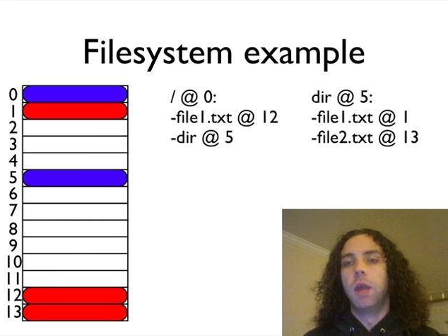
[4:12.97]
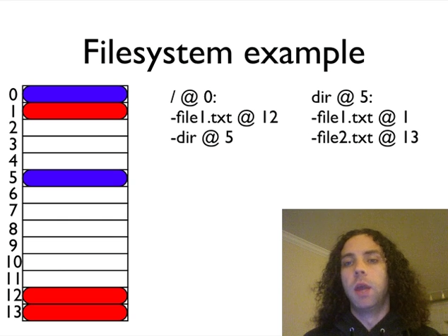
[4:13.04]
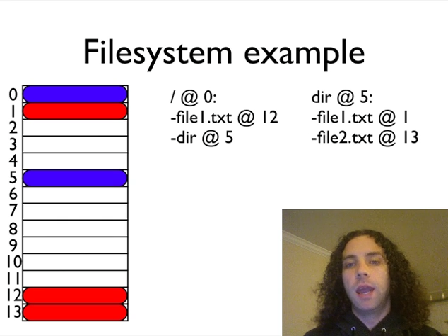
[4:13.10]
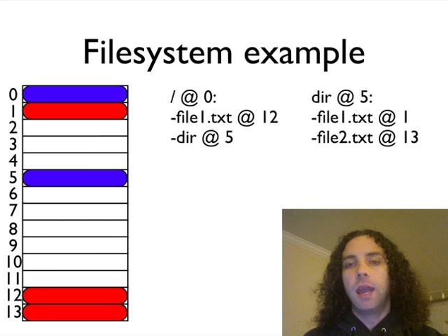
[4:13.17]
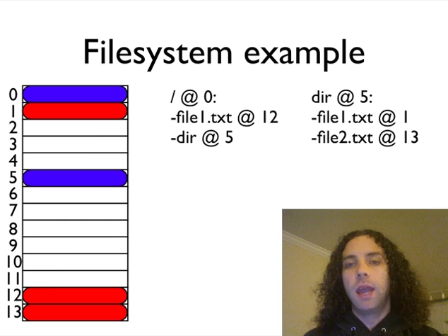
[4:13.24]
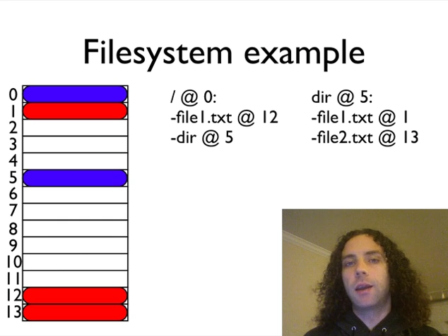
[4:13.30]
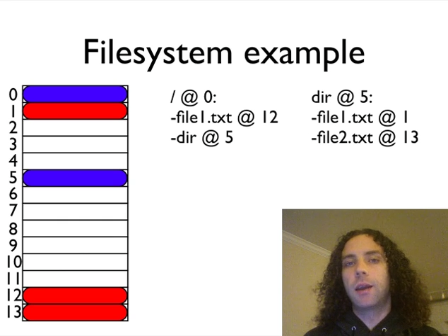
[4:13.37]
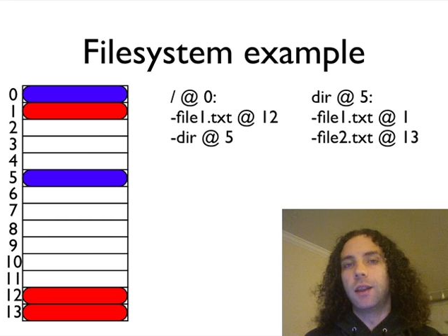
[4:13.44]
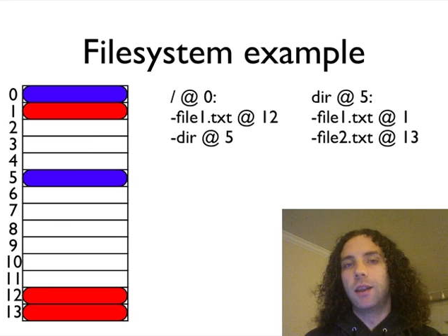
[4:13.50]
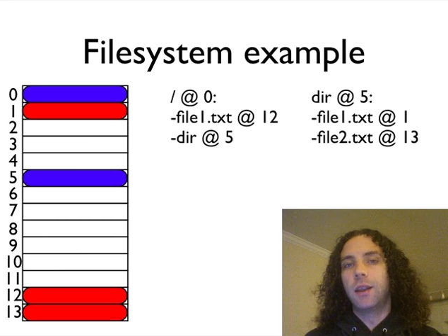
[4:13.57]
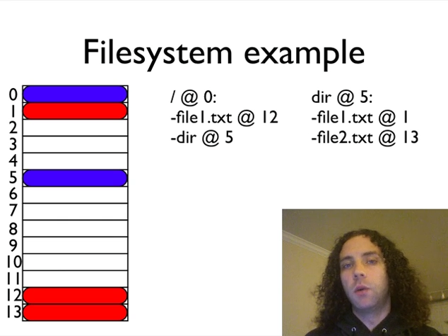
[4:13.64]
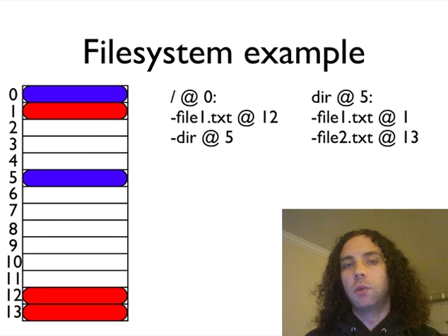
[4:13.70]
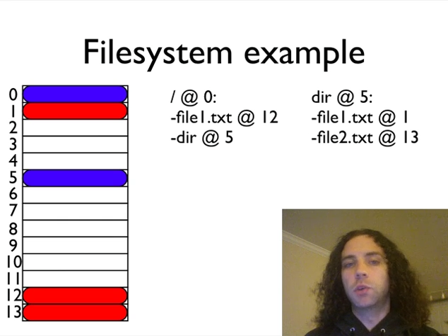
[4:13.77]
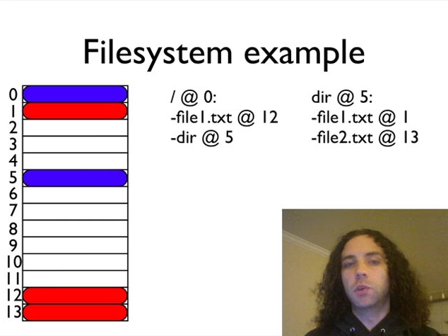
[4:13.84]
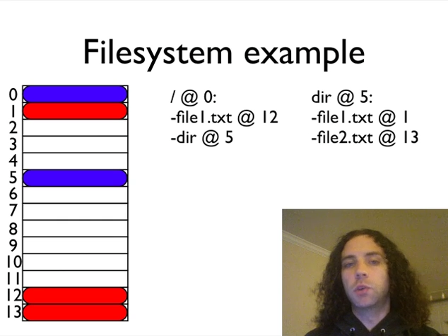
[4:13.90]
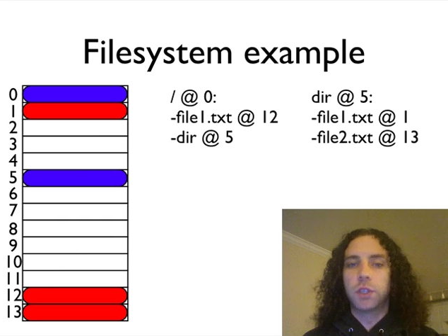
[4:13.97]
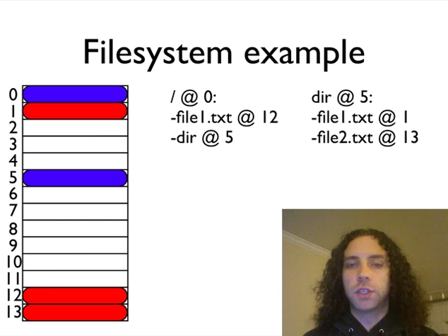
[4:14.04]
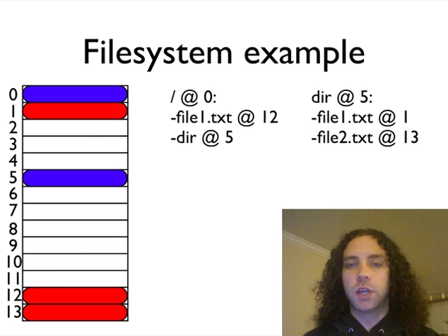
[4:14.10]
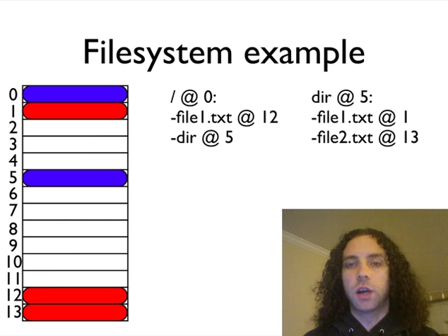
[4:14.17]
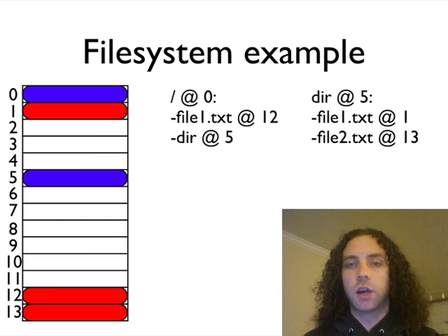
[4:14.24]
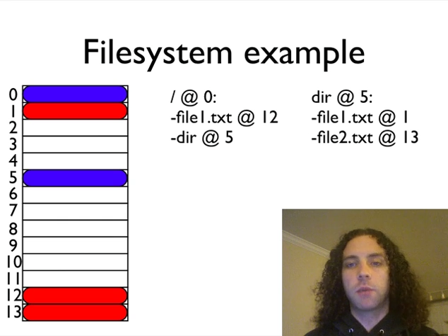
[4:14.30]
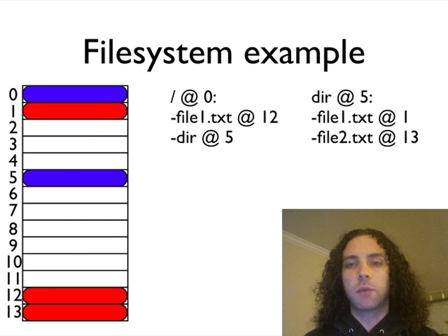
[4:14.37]
it can know which one to
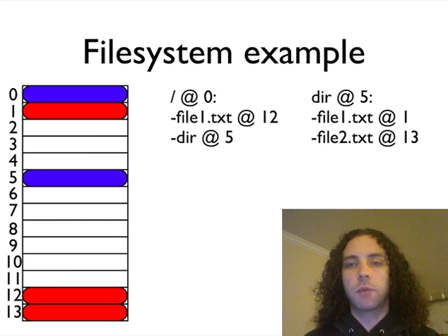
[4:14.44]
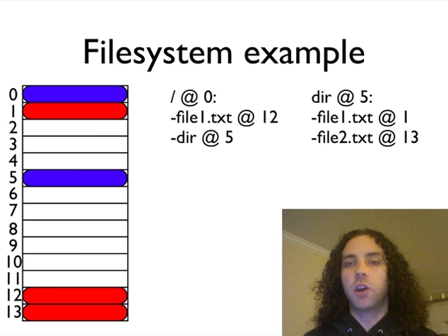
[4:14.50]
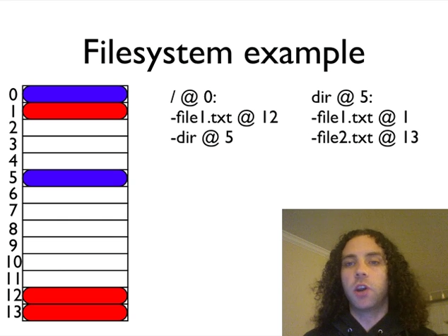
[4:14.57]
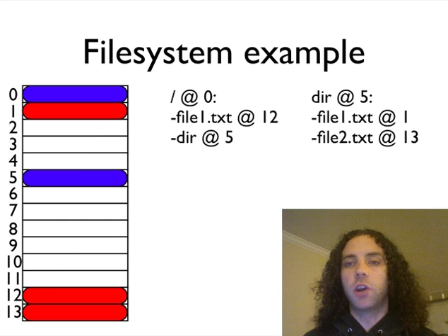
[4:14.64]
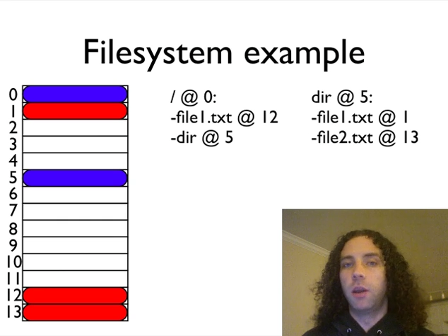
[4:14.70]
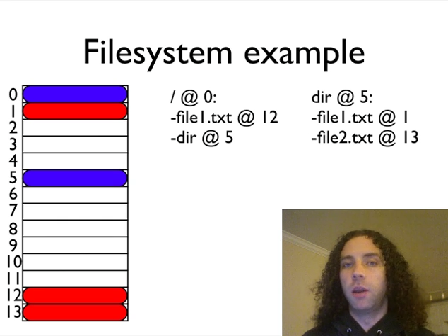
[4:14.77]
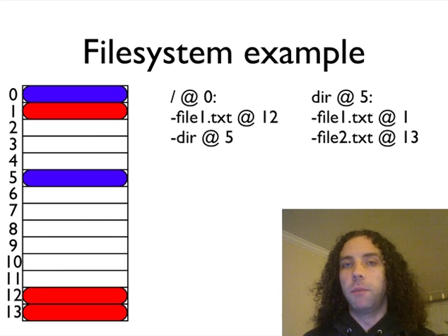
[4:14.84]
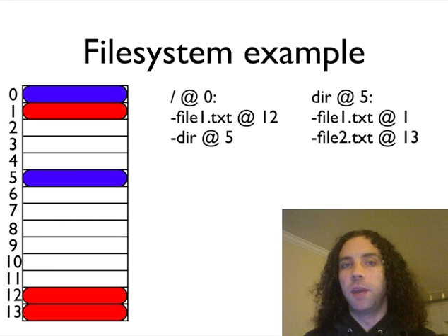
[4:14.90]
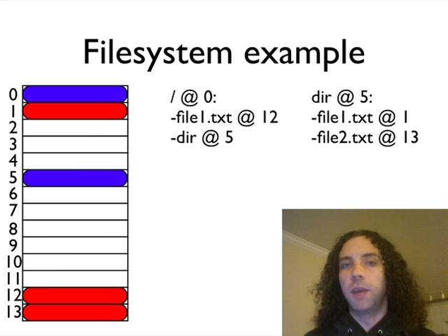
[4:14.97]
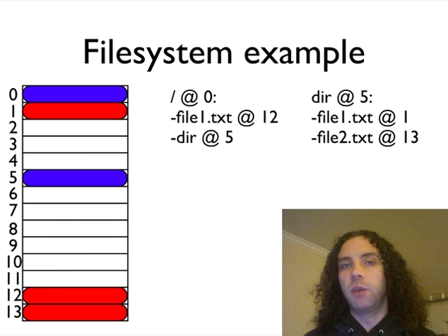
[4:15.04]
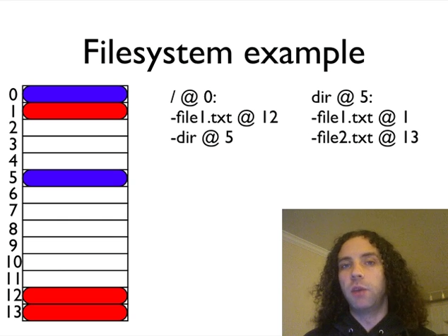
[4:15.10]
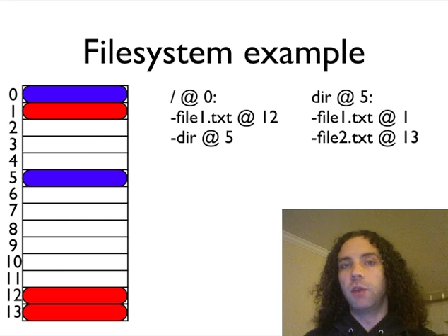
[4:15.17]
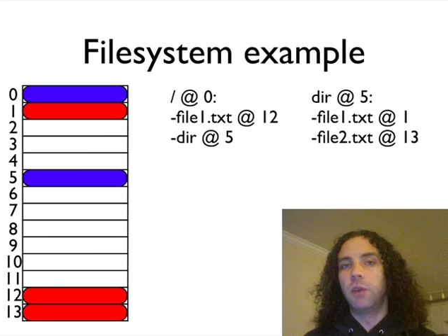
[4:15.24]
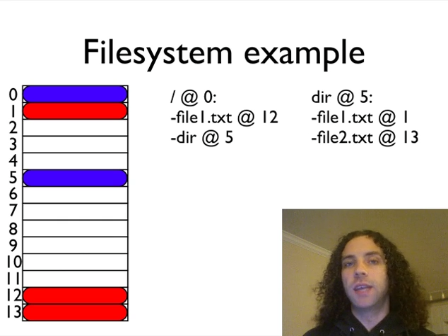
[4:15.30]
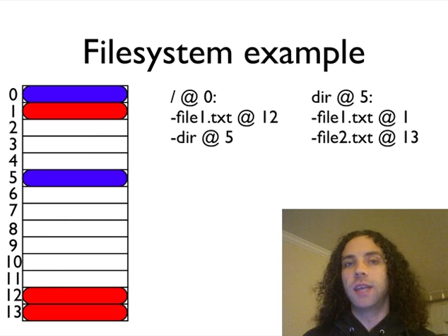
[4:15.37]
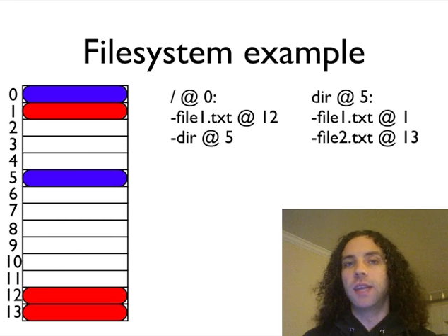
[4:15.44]
talk about unambiguously.